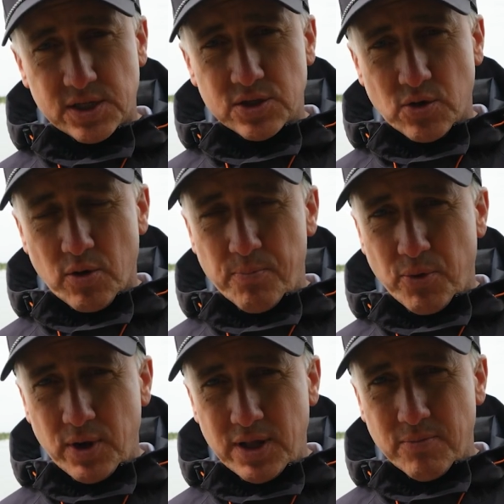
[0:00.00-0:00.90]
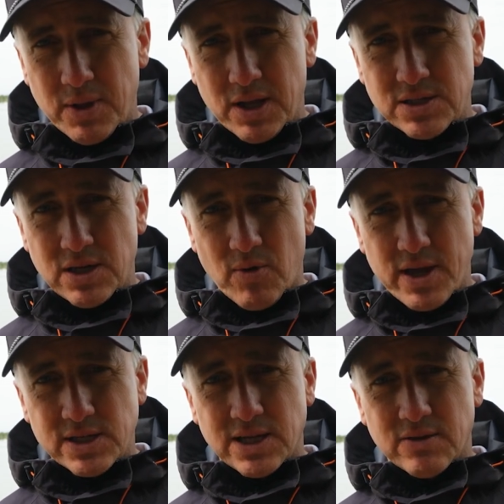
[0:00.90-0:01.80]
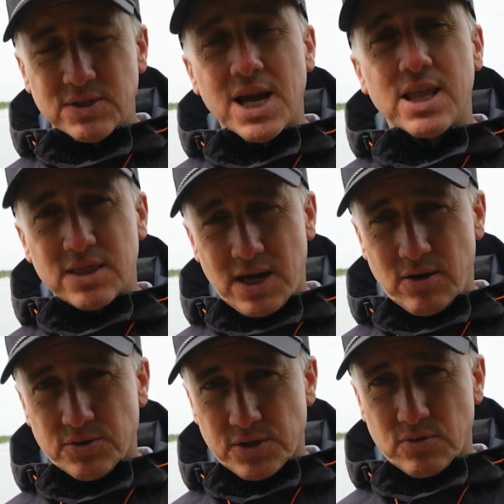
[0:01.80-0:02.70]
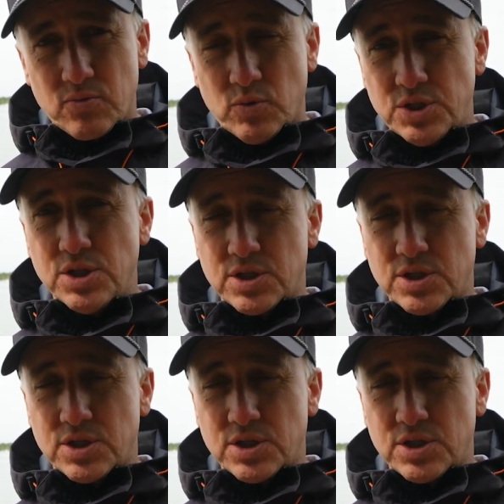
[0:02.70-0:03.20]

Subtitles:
has got a breathability rating of 10,000, which is